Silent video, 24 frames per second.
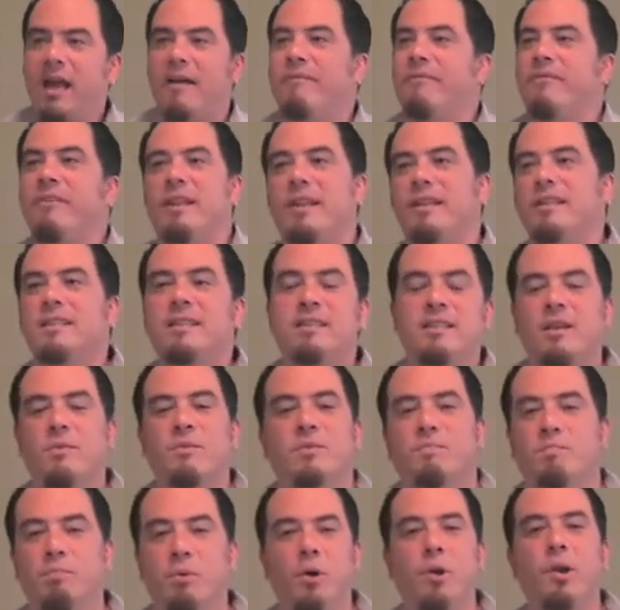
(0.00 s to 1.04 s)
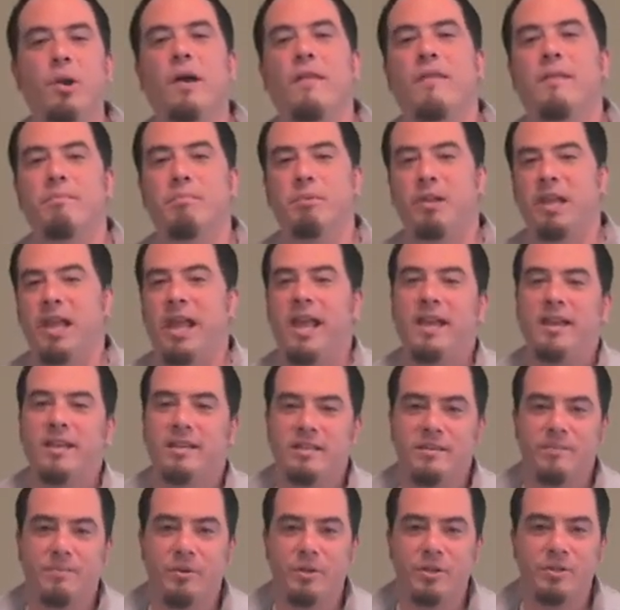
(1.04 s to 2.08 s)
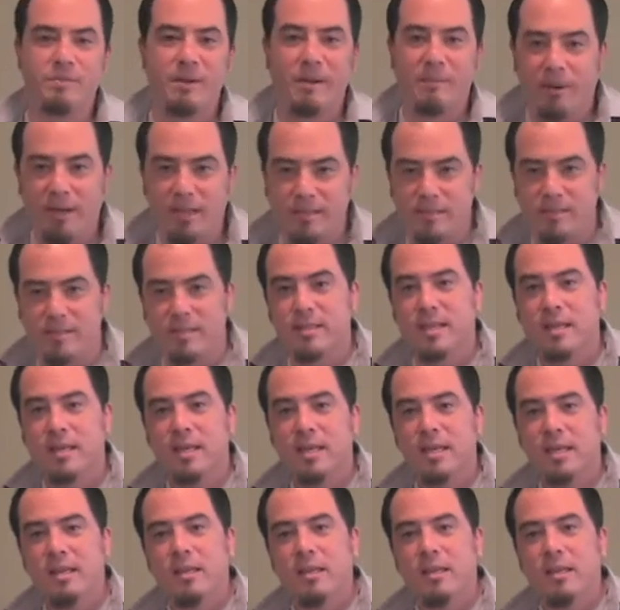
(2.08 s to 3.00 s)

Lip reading: I feel like this kid was put on the planet to push my buttons.